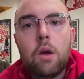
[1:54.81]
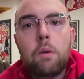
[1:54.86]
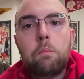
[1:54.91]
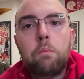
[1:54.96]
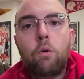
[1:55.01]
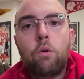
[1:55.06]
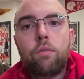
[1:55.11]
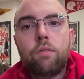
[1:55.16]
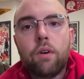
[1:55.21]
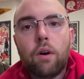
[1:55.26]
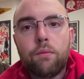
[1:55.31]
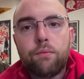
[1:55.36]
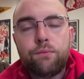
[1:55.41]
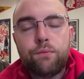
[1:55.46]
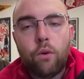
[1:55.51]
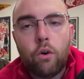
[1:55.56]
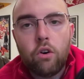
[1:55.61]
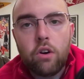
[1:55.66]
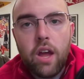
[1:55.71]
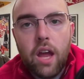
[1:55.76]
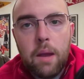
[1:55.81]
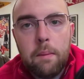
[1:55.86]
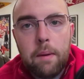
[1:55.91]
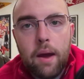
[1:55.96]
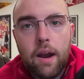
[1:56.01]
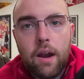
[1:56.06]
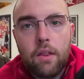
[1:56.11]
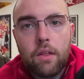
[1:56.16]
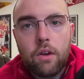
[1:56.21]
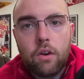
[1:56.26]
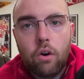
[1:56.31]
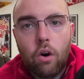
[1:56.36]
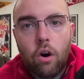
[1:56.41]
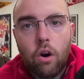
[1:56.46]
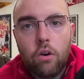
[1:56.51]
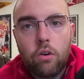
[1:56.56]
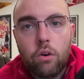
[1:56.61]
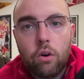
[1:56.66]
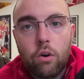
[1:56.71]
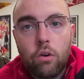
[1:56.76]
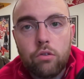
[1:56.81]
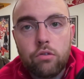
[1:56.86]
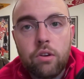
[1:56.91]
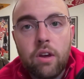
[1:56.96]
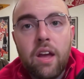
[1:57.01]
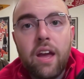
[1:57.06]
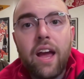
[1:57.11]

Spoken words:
moving a full game ahead of the Cardinals,